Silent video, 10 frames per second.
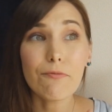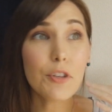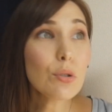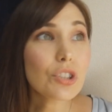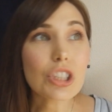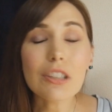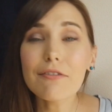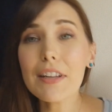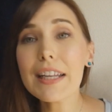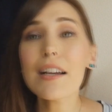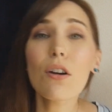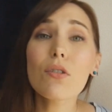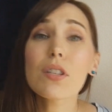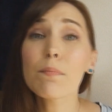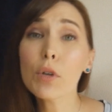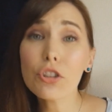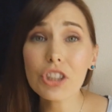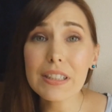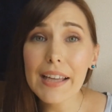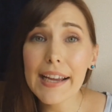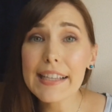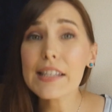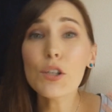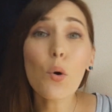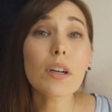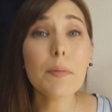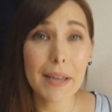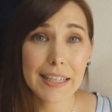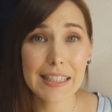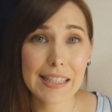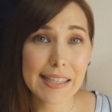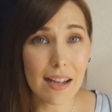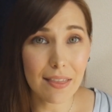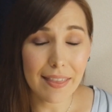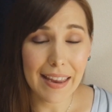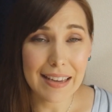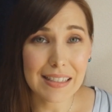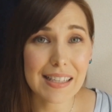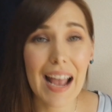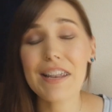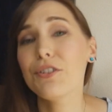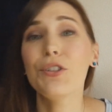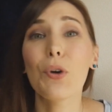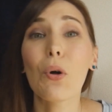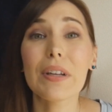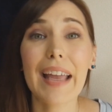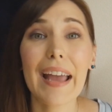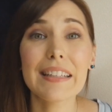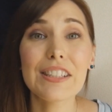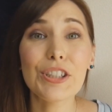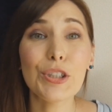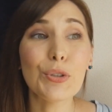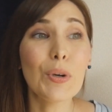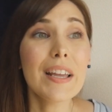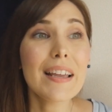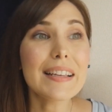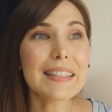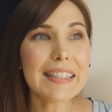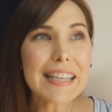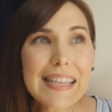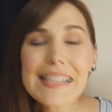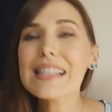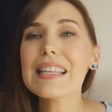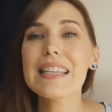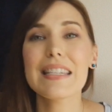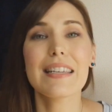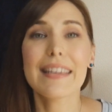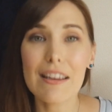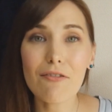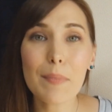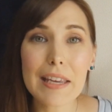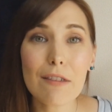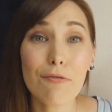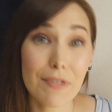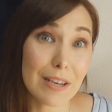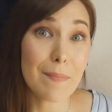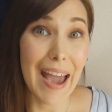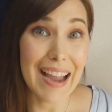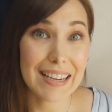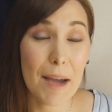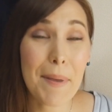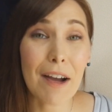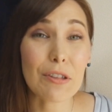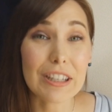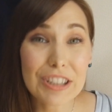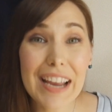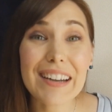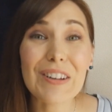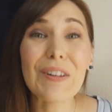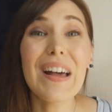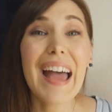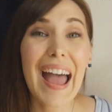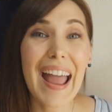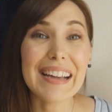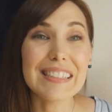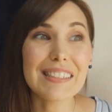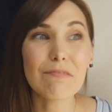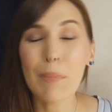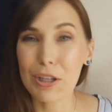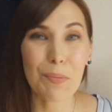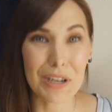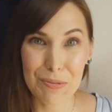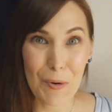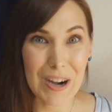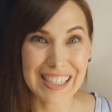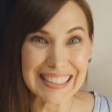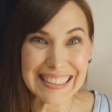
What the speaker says: future videos, merchandise, your opinions on things, and you'll get to easily give me feedback about the channel and much, much more.